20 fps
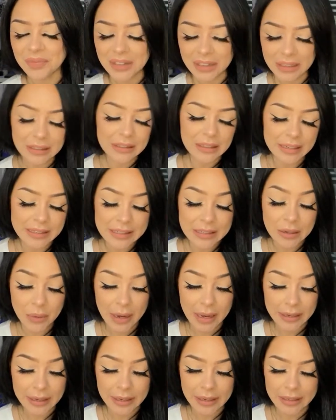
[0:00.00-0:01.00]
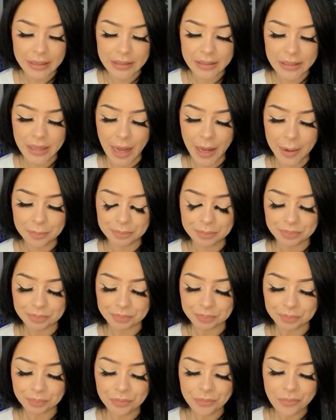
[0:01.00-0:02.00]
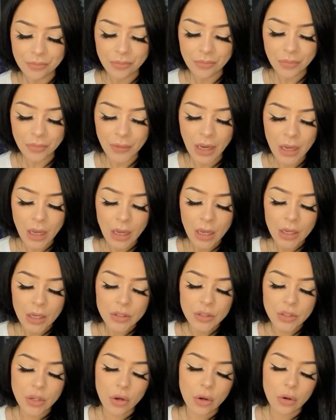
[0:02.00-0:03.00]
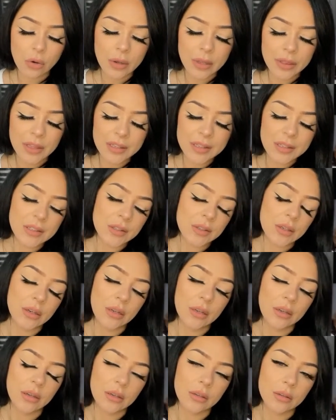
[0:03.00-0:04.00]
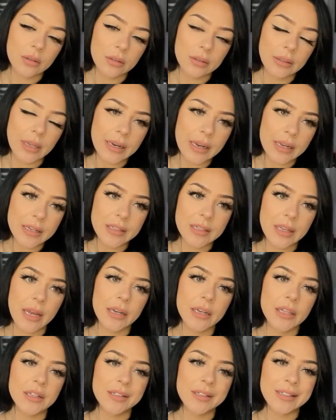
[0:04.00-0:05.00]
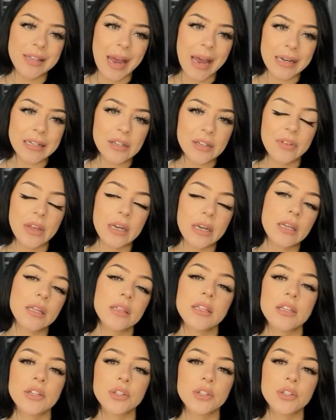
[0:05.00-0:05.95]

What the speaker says: let's go ahead and get into that. So this, like I said, this is activating the